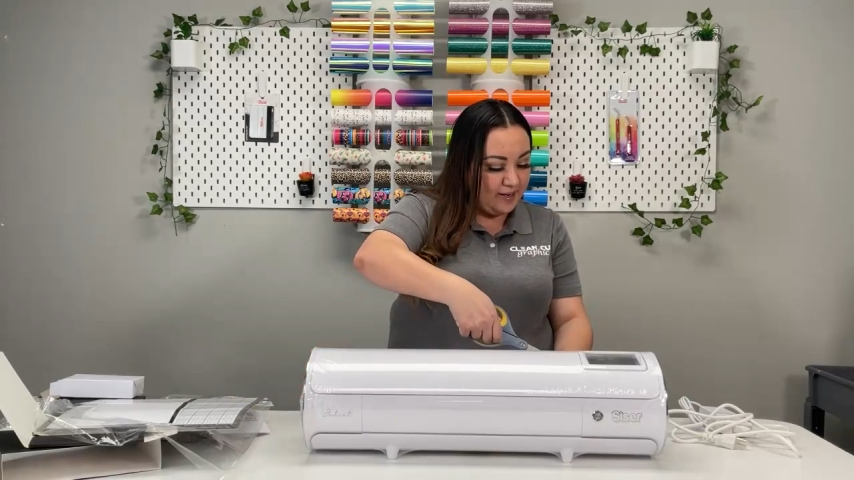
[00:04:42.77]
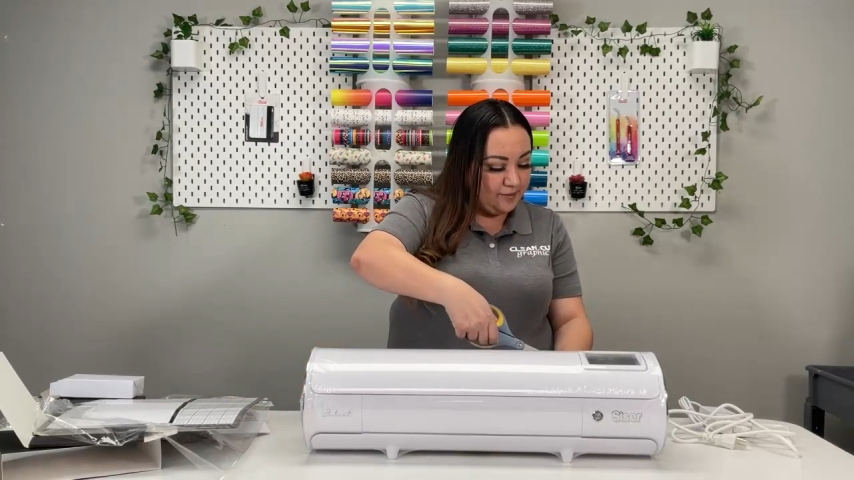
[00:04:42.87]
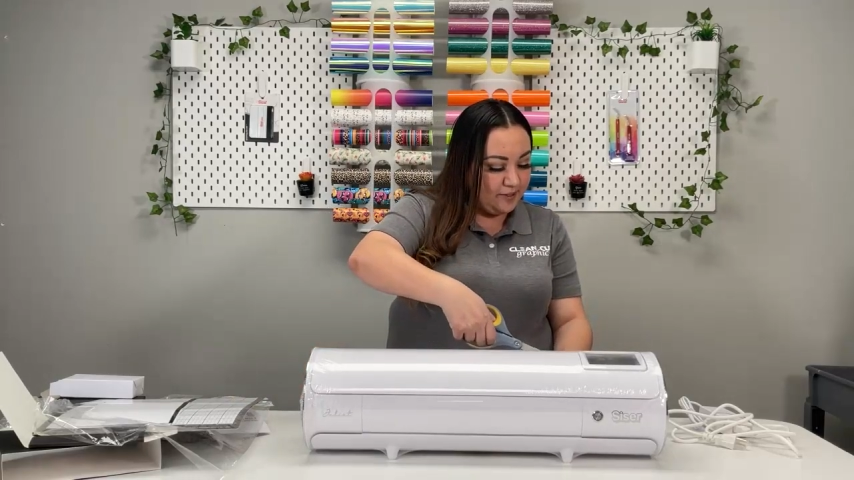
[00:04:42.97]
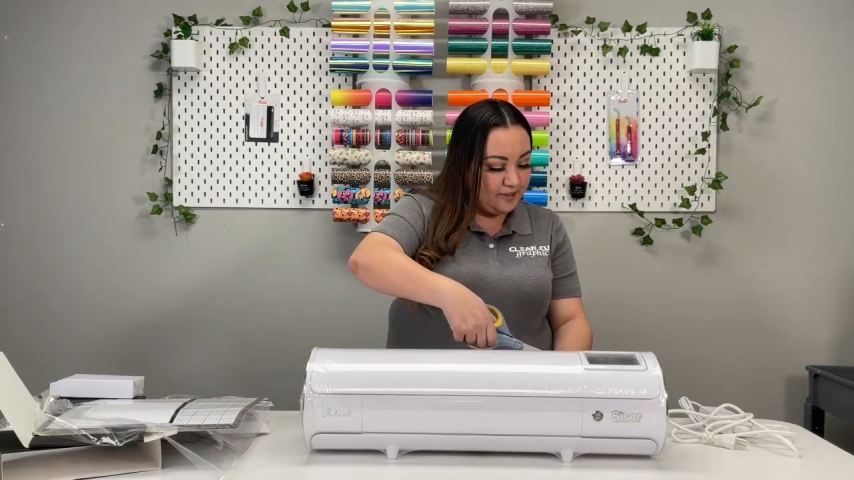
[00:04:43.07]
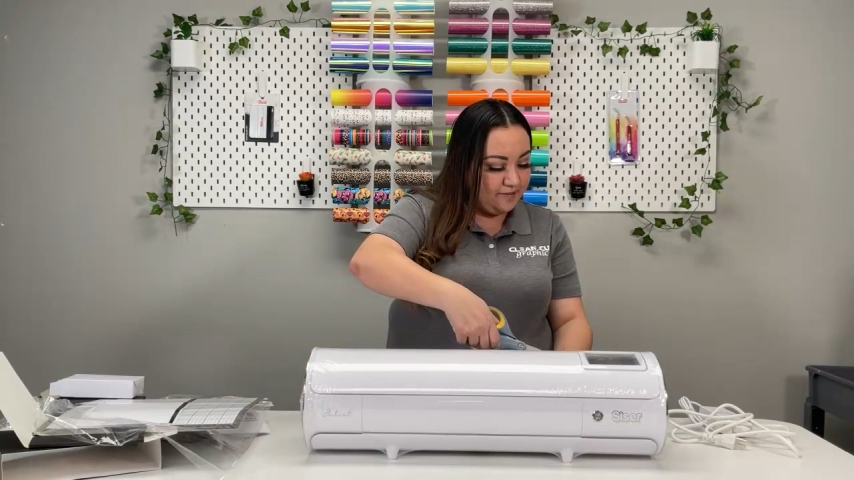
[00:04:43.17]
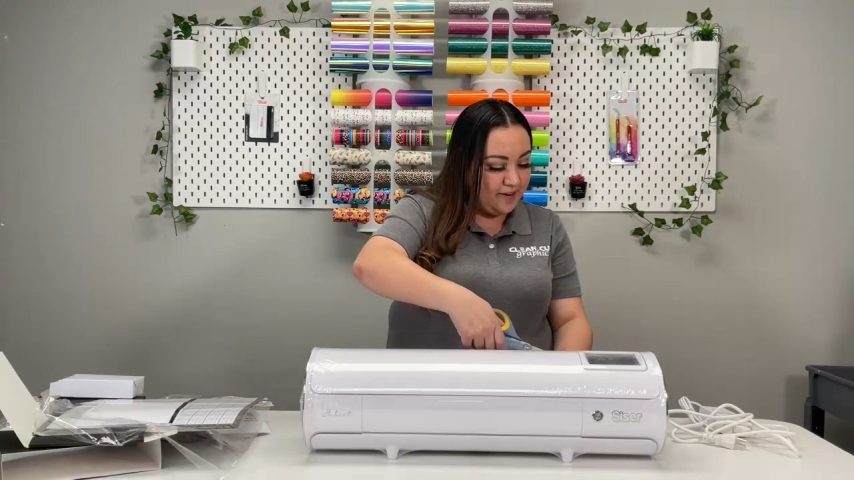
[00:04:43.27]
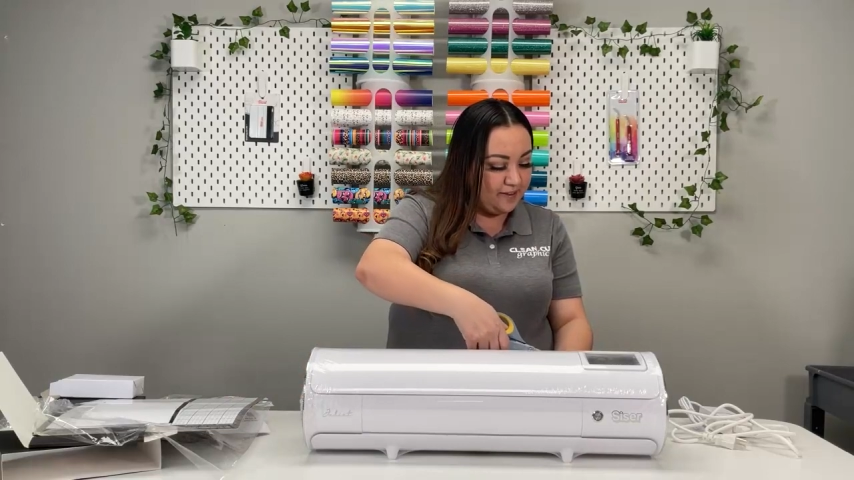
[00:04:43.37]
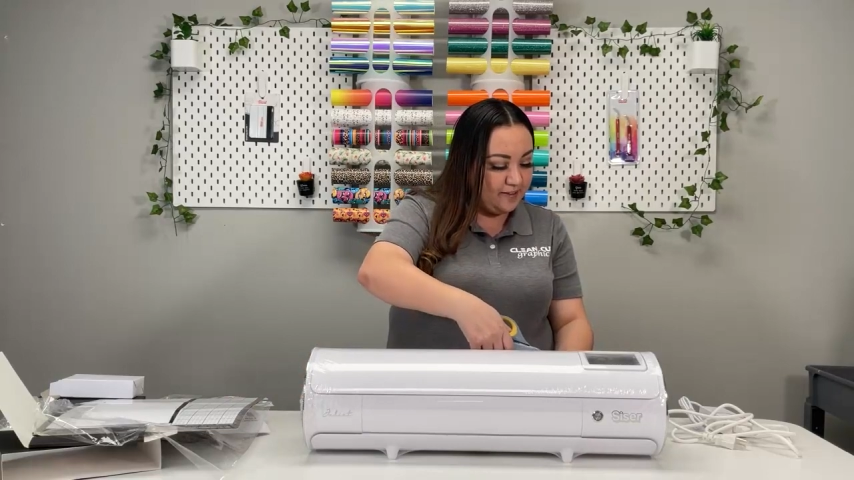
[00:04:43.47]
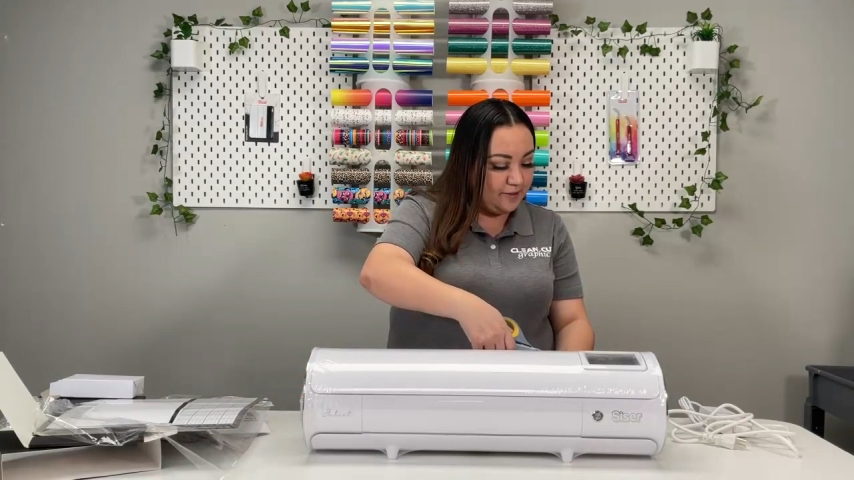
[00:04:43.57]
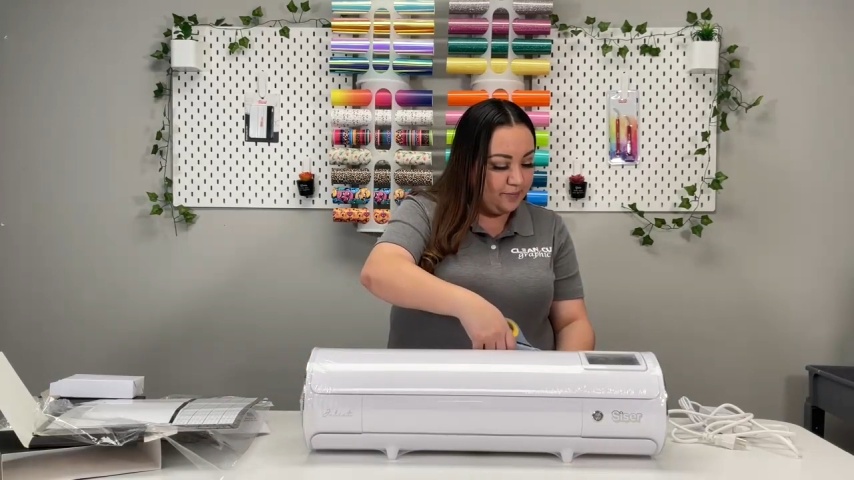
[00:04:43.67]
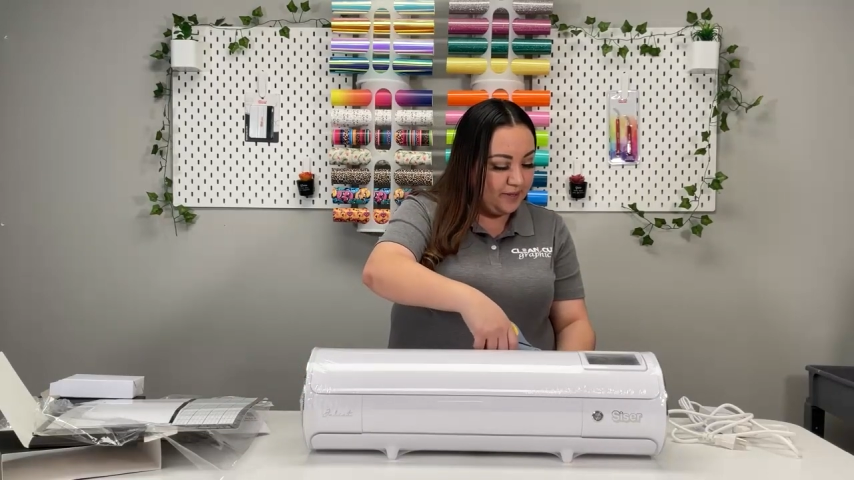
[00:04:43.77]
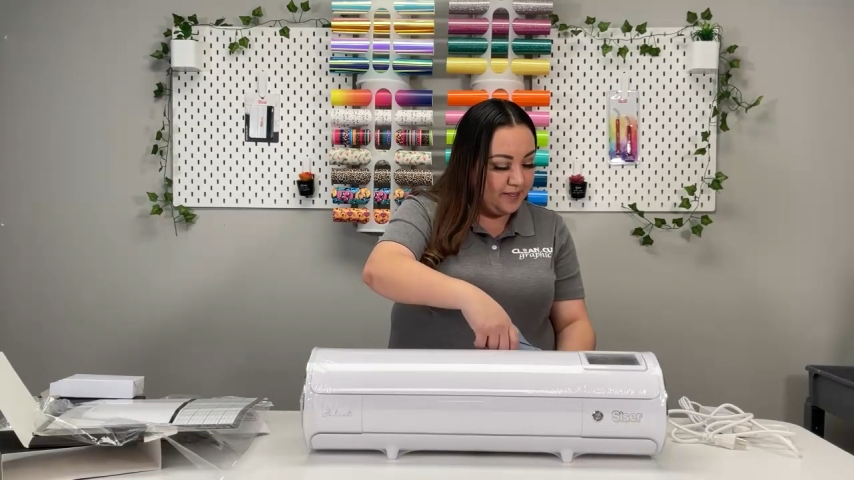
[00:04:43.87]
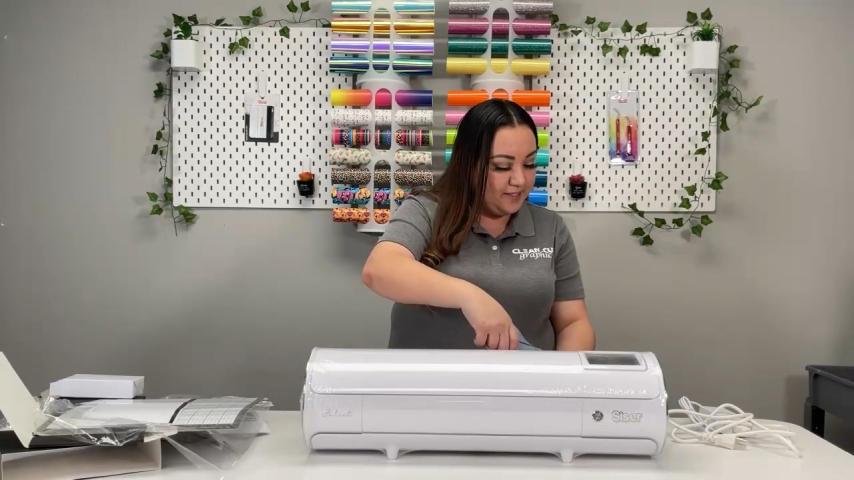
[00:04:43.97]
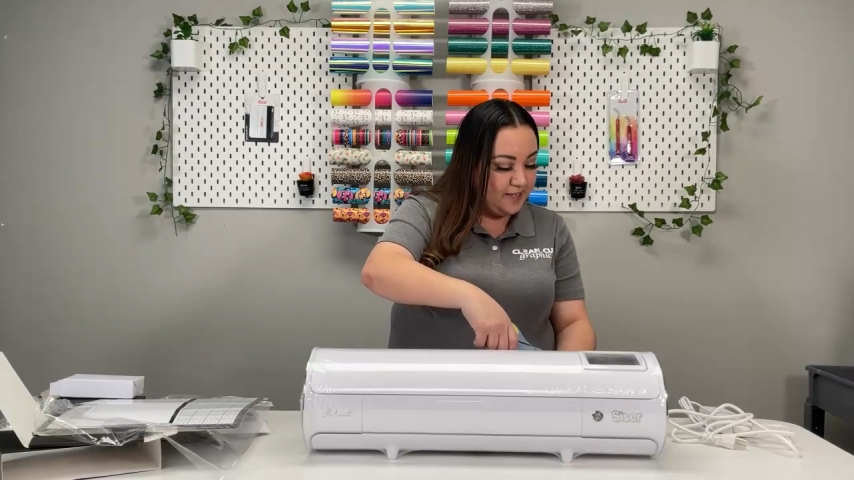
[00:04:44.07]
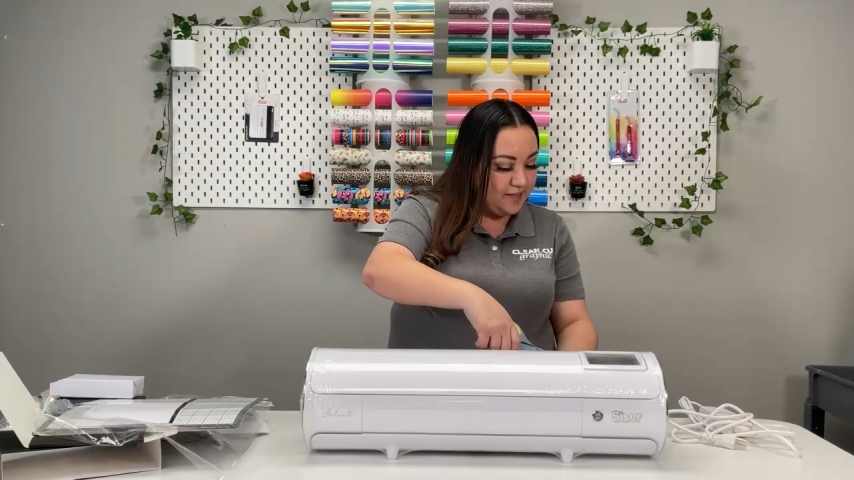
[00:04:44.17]
I'm just gonna find a little
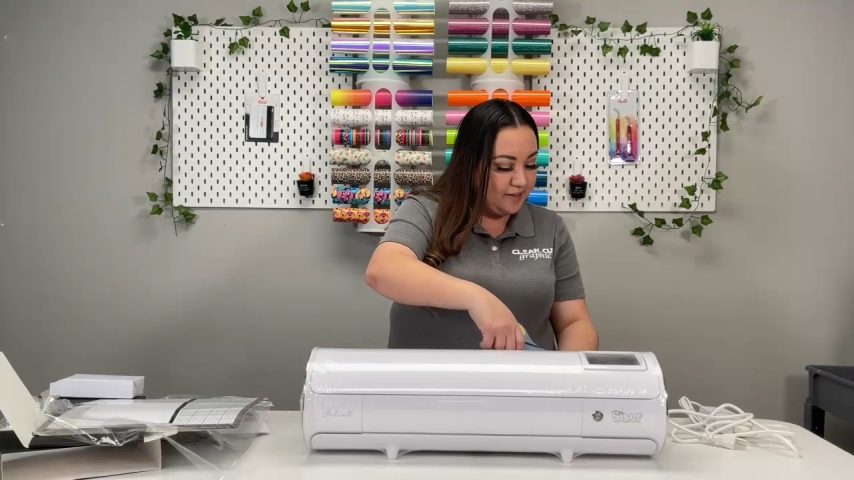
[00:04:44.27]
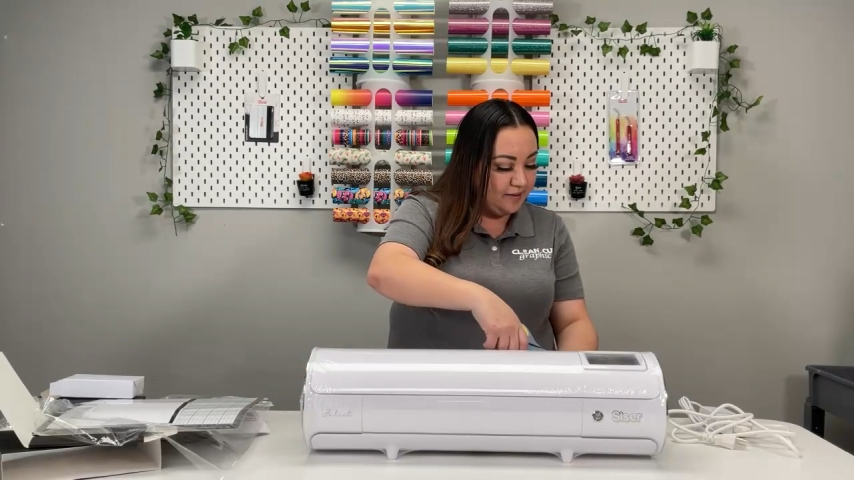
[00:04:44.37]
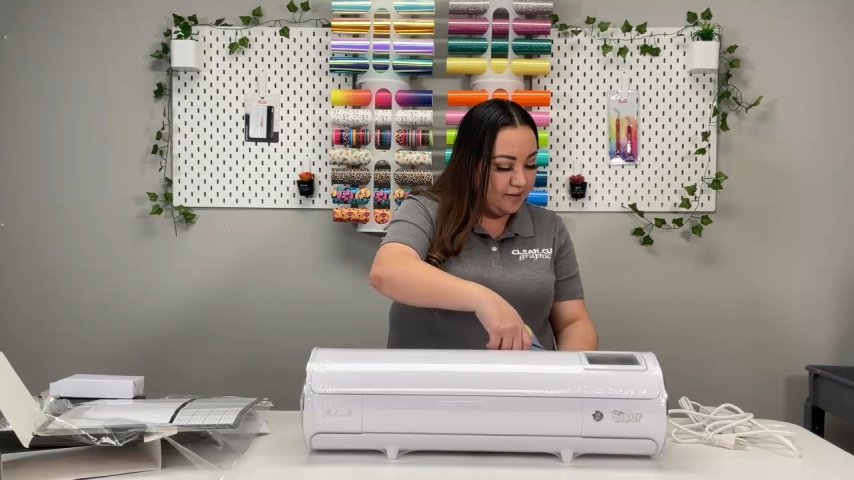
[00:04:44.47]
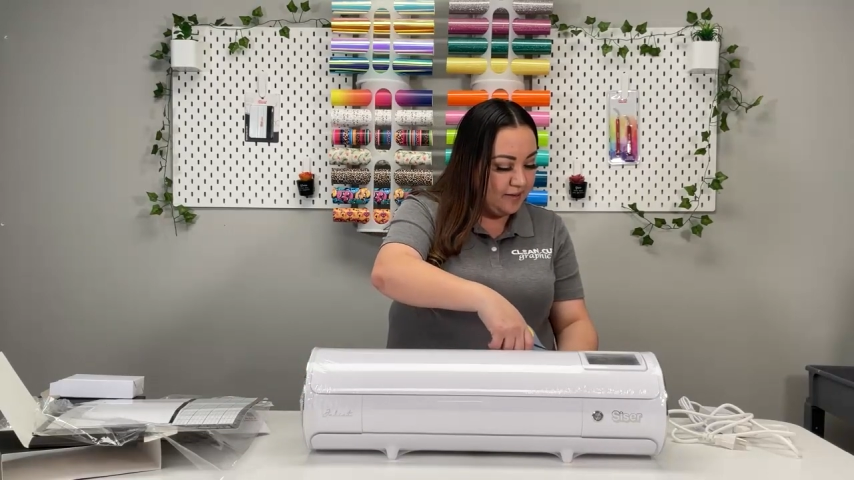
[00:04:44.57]
place here.